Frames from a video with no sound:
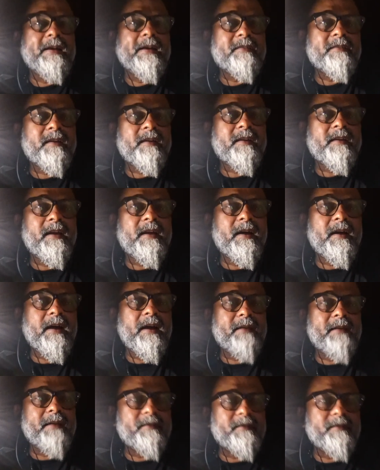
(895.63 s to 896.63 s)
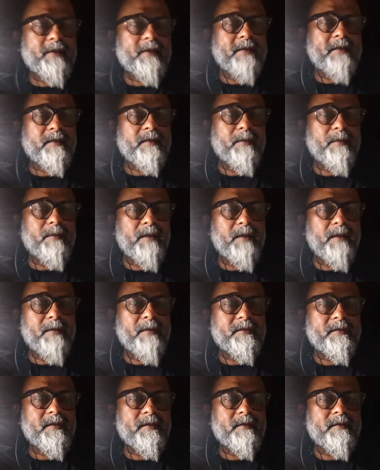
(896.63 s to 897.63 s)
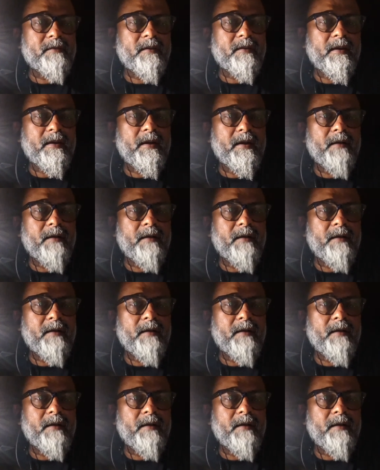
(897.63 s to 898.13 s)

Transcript: it clear, guys? Can somebody message? Is it clear?